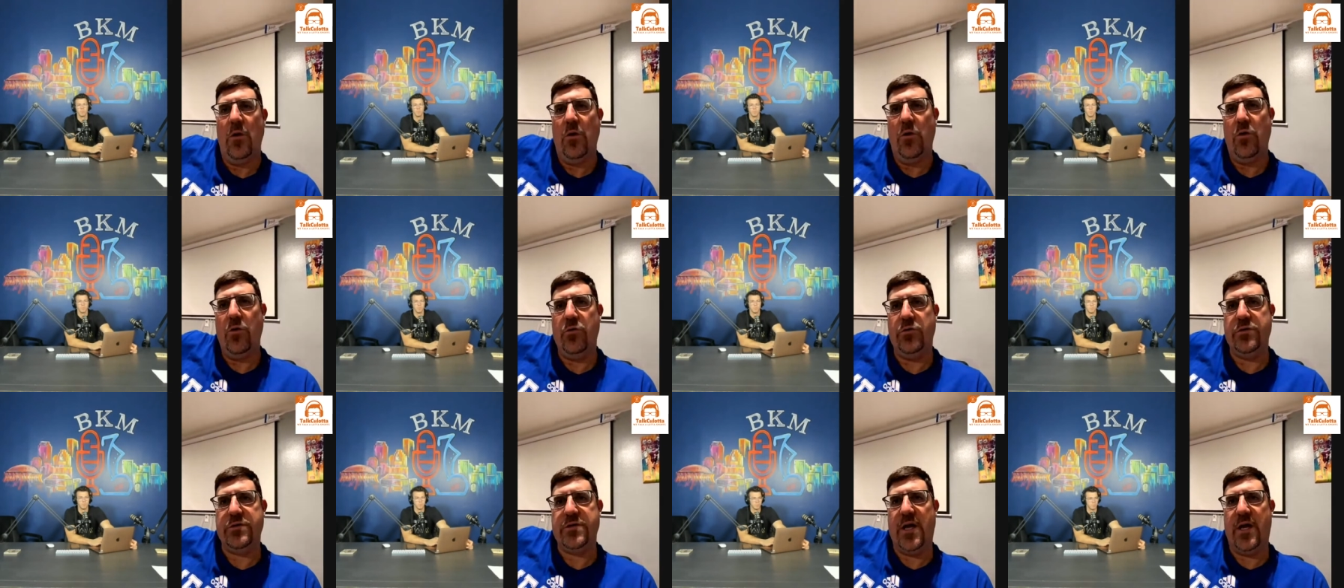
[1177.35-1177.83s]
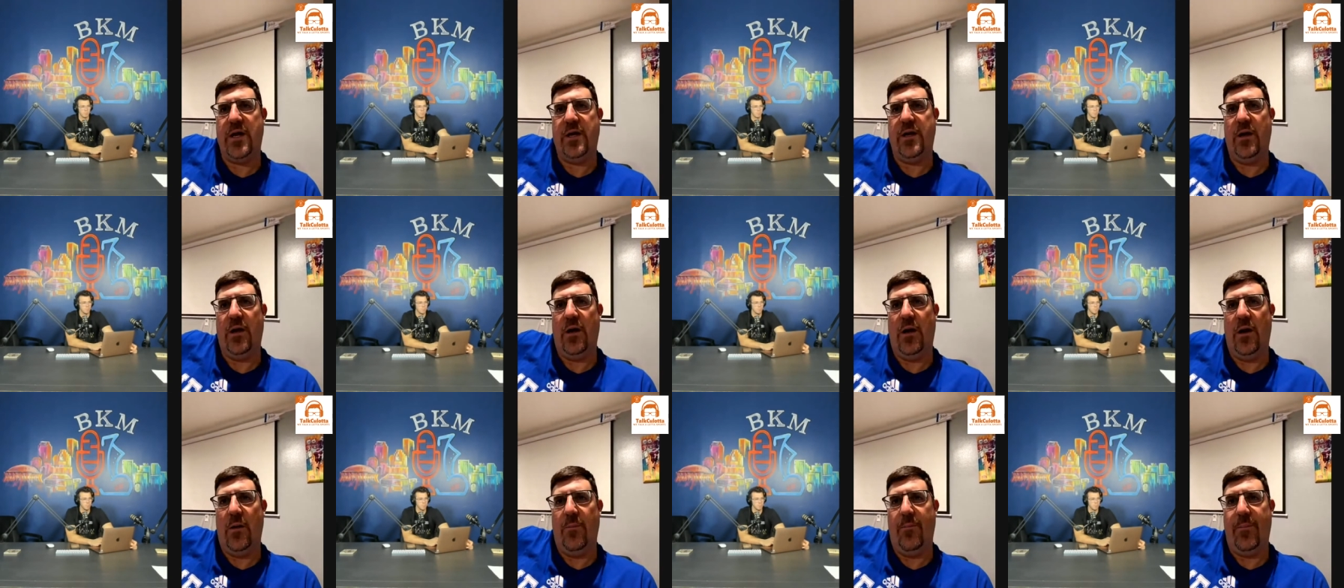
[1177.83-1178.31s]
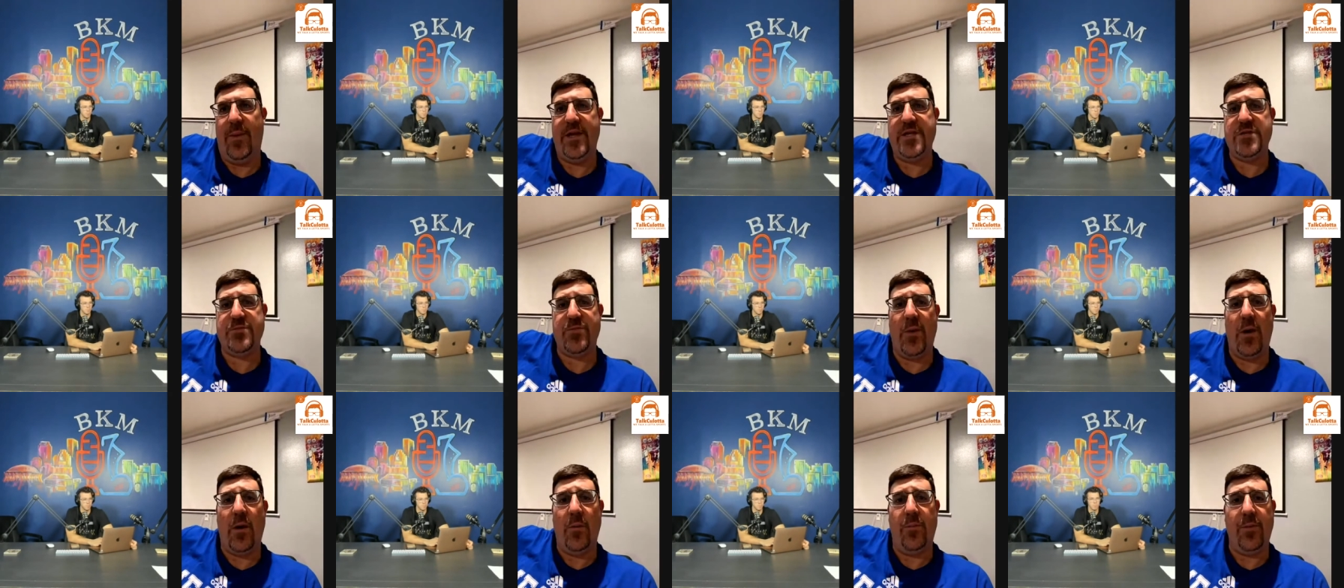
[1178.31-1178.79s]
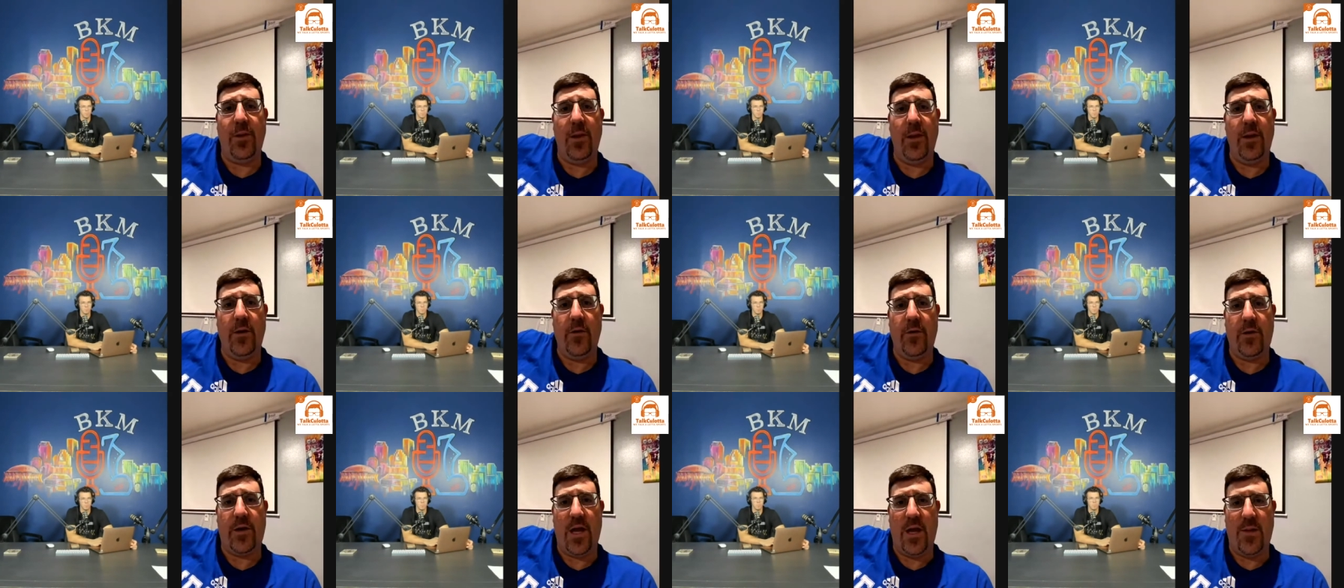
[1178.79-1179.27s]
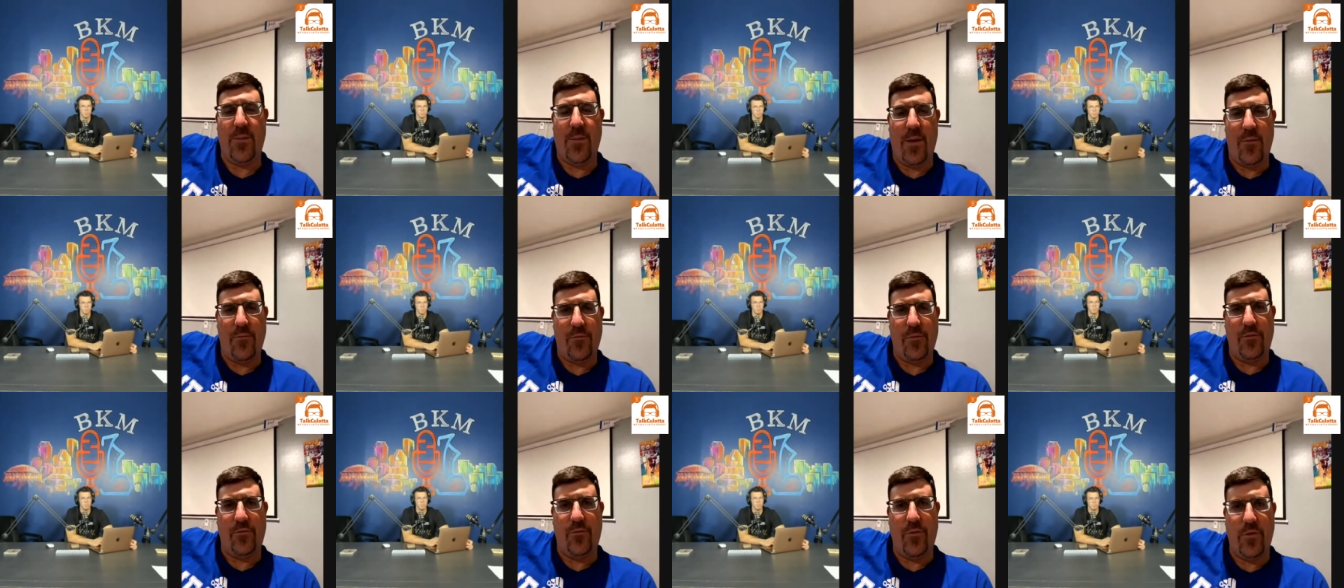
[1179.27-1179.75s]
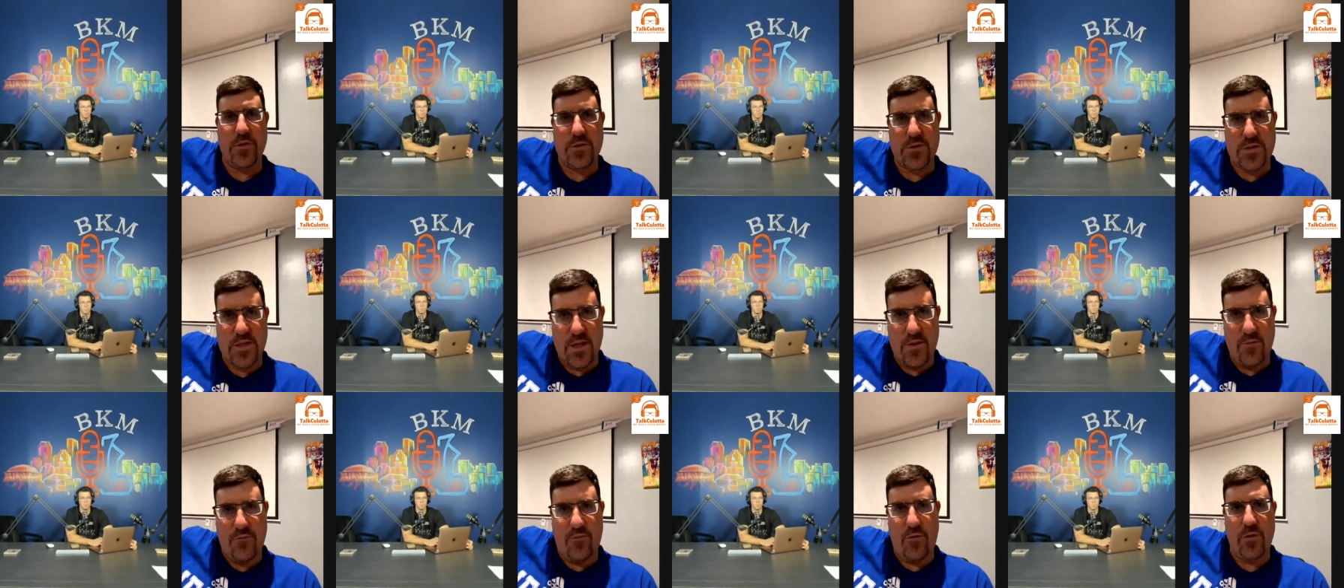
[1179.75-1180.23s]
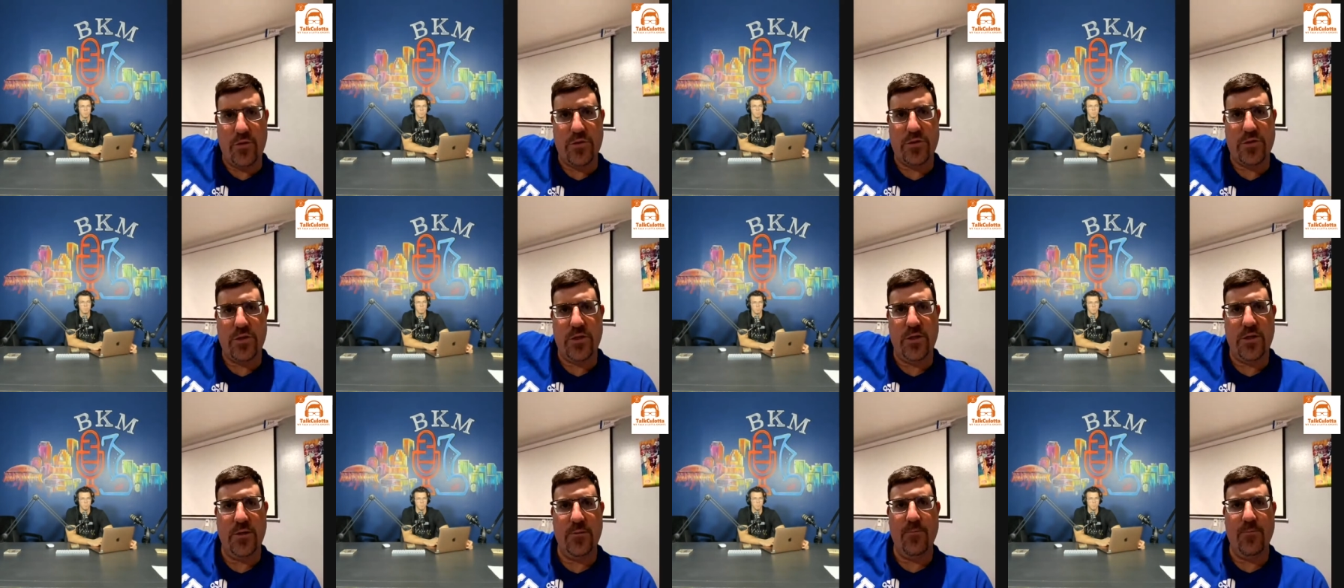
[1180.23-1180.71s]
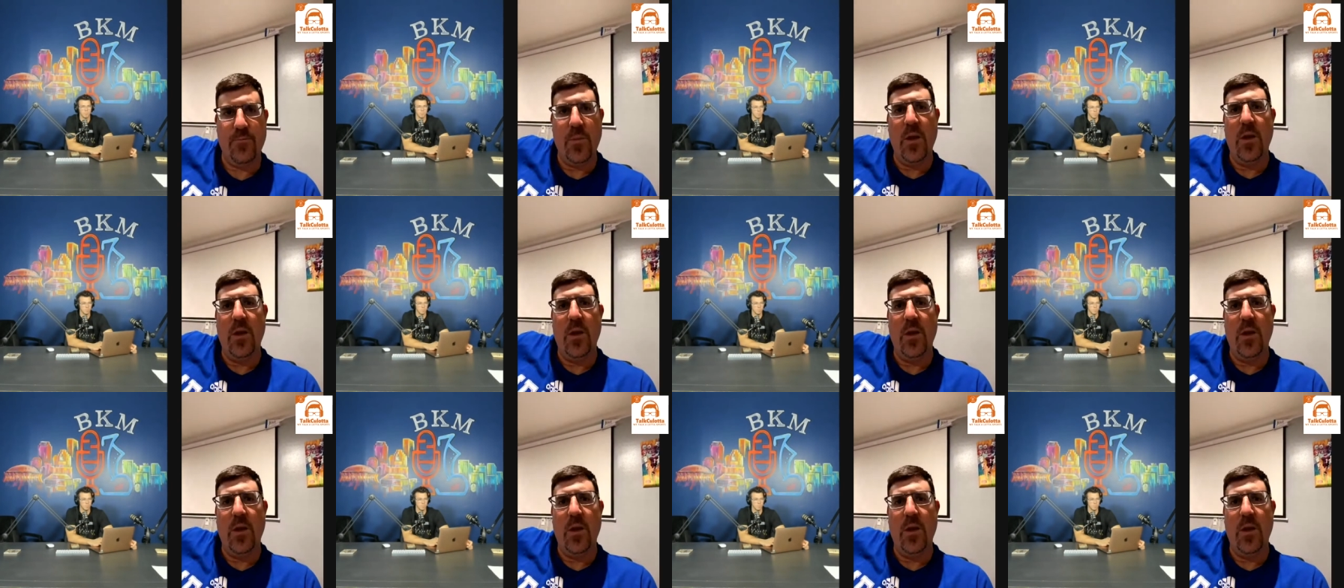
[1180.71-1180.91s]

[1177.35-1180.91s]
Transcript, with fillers: who's a uh, baseball player, came out for the first time, first year.